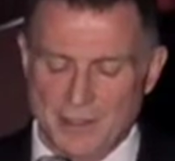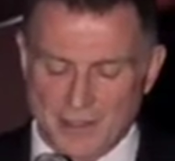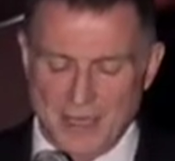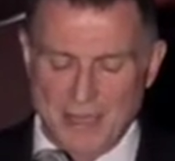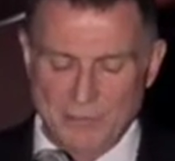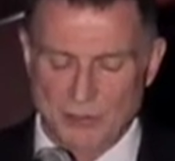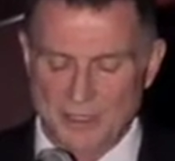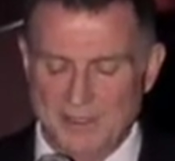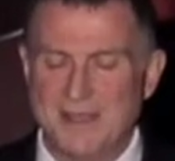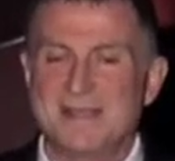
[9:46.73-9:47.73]
came to
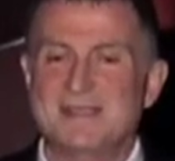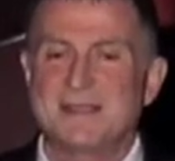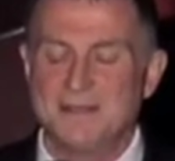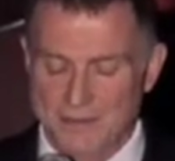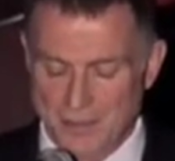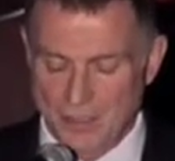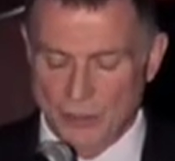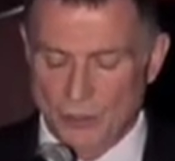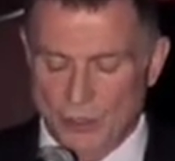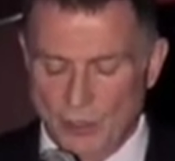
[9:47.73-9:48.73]
the Knesset
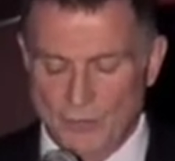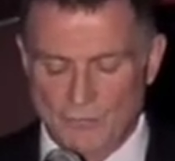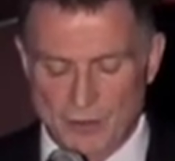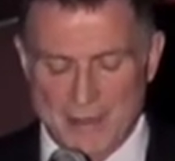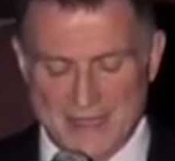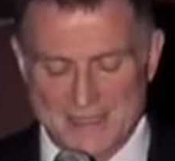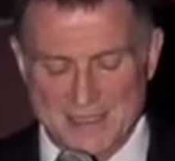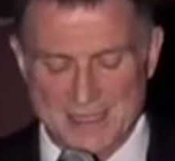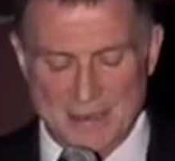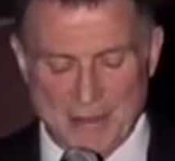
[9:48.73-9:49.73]
to learn from
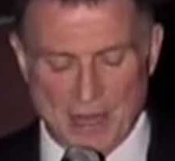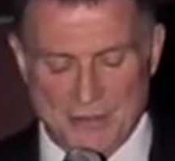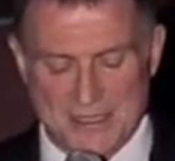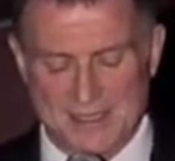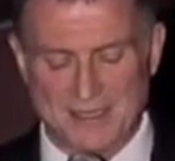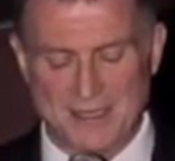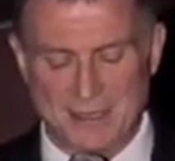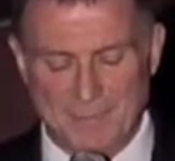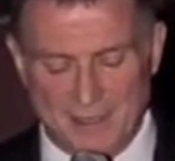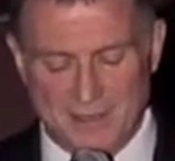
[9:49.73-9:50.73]
us about
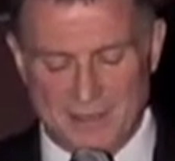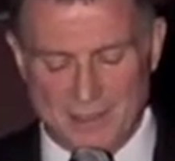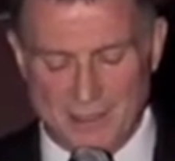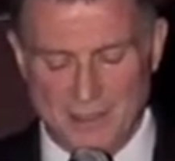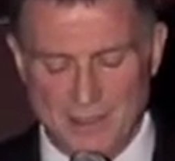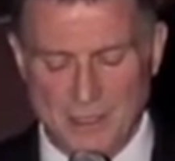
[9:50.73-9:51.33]
sustainability,